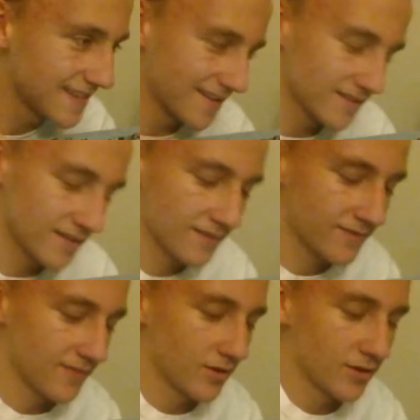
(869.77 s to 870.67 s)
Taxslayer
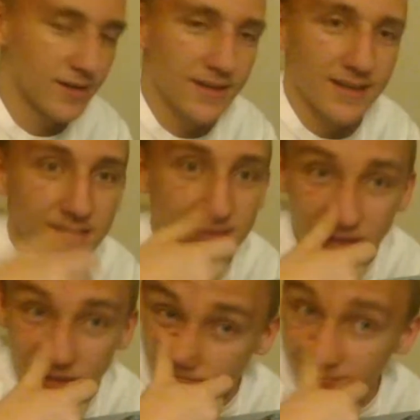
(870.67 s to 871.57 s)
500 is
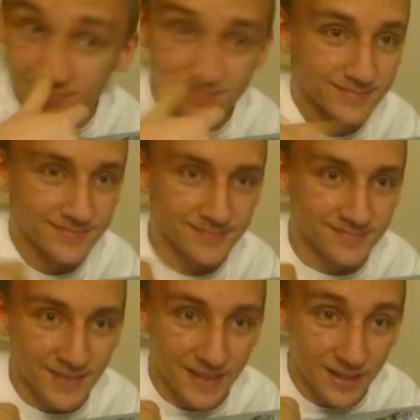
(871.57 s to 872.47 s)

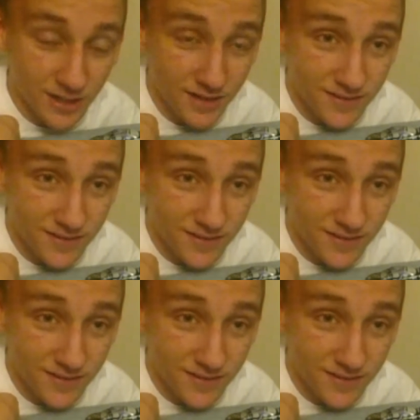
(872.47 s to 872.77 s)
could